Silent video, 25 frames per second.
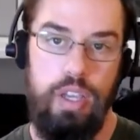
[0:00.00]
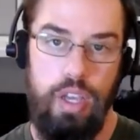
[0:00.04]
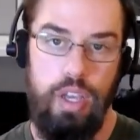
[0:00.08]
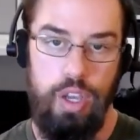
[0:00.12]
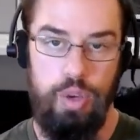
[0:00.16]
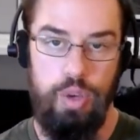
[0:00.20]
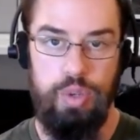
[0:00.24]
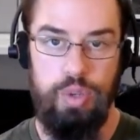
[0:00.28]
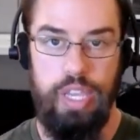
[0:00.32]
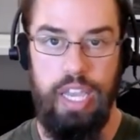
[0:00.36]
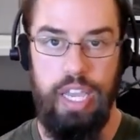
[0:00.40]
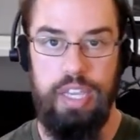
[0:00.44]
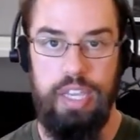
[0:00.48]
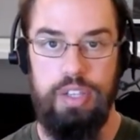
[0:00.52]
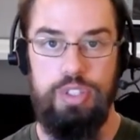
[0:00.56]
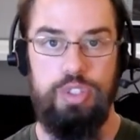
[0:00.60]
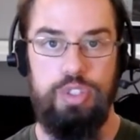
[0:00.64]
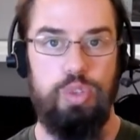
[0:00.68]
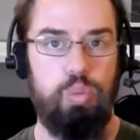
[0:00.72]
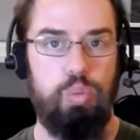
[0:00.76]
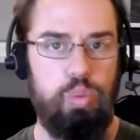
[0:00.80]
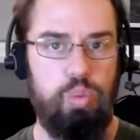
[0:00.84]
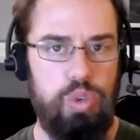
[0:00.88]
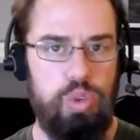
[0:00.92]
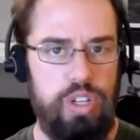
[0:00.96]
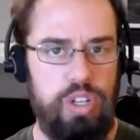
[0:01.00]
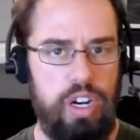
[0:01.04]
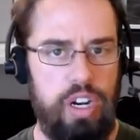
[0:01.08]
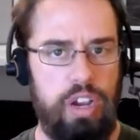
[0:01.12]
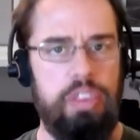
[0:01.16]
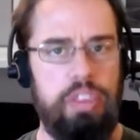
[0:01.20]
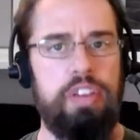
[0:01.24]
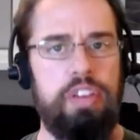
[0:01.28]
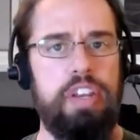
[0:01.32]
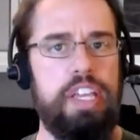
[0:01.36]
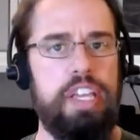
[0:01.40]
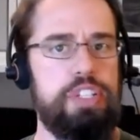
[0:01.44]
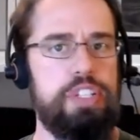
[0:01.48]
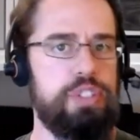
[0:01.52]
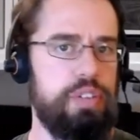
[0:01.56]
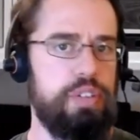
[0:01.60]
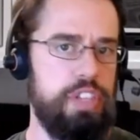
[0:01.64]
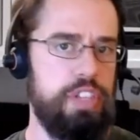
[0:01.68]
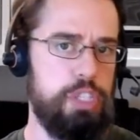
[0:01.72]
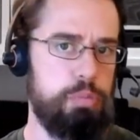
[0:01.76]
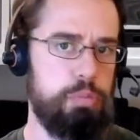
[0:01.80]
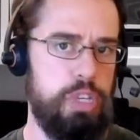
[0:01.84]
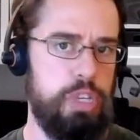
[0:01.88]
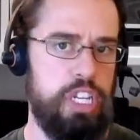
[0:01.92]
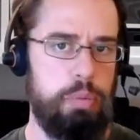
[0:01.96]
Okay, so what are the nature of
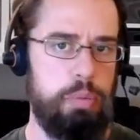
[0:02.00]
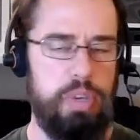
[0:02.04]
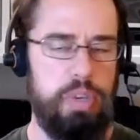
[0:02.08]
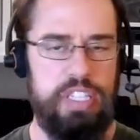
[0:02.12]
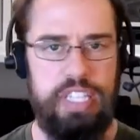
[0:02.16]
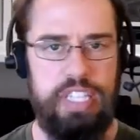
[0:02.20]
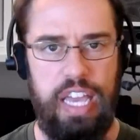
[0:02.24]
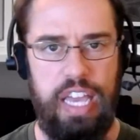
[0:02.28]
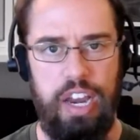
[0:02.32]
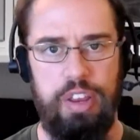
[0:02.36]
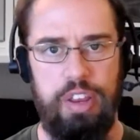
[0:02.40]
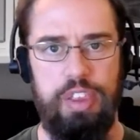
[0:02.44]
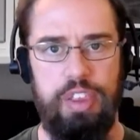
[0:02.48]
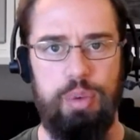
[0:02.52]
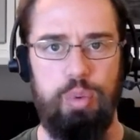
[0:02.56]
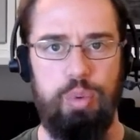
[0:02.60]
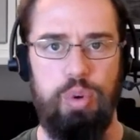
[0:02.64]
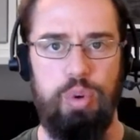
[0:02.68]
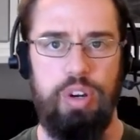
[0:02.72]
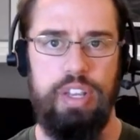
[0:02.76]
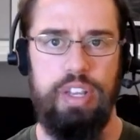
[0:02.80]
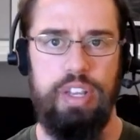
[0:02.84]
these pandemics? How do they work?